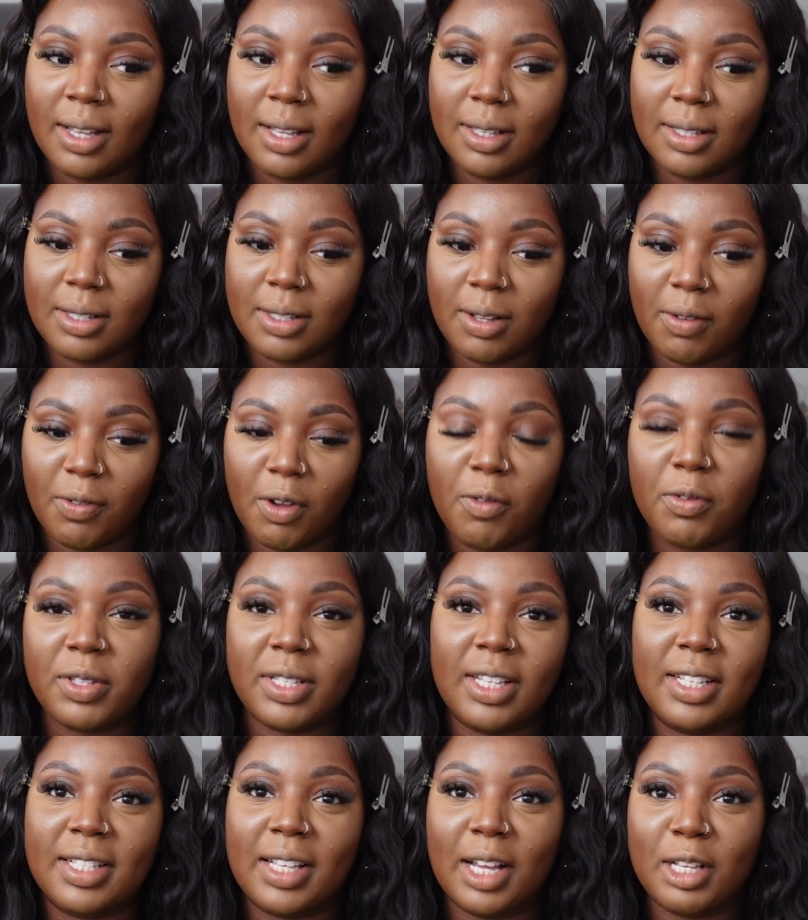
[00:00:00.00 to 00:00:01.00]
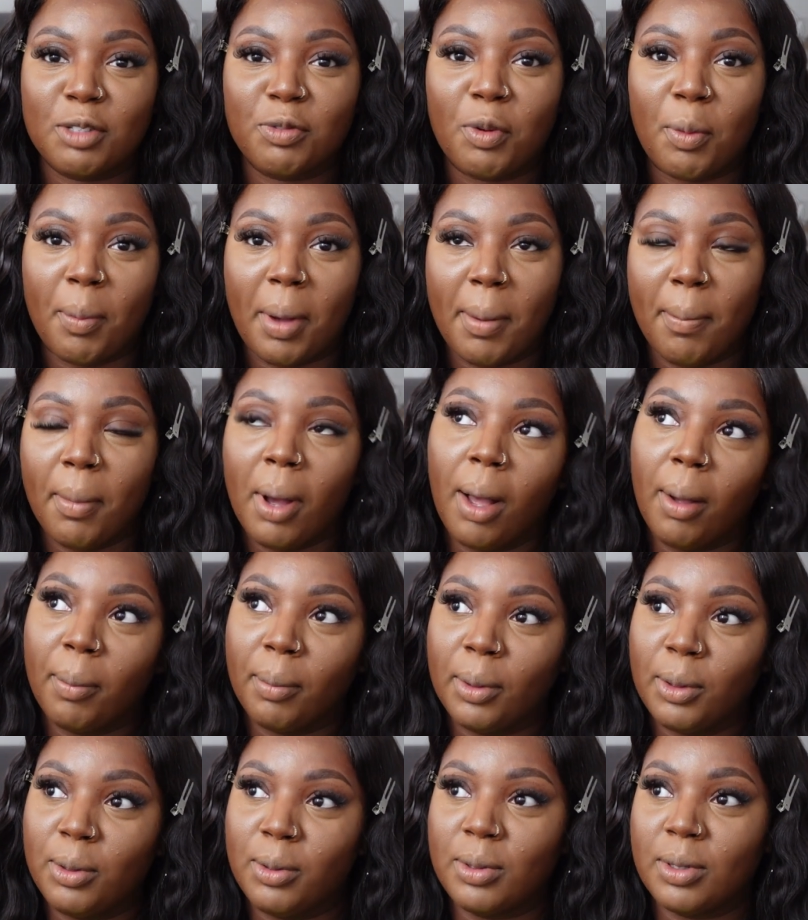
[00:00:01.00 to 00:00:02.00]
and stuff. Obviously, aside from my
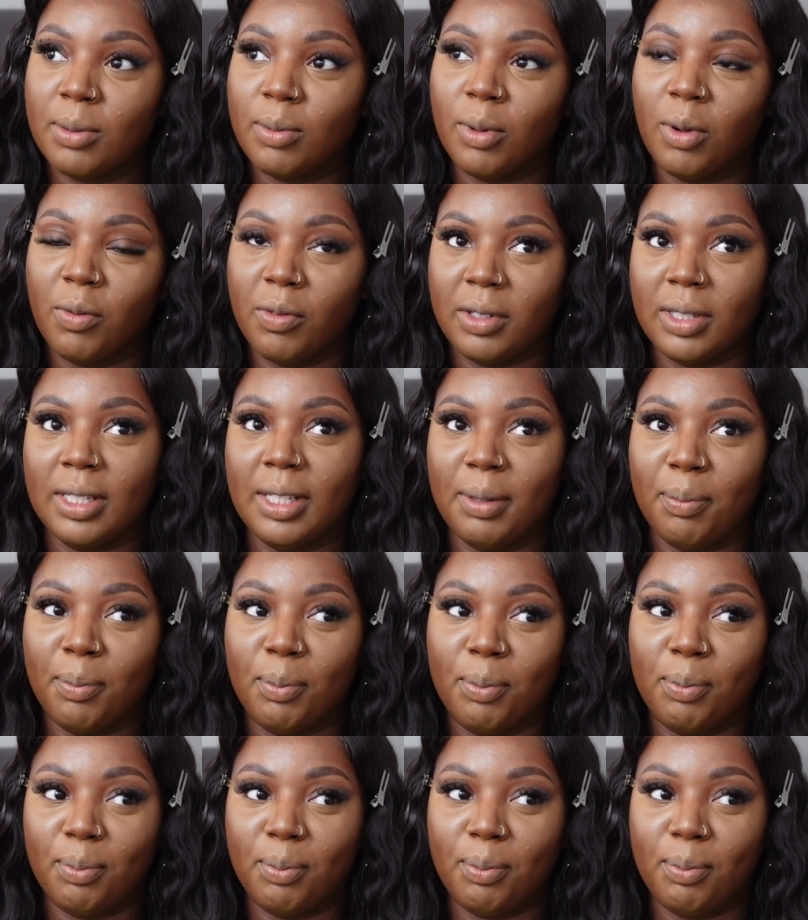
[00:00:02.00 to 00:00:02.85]
mom, who's obviously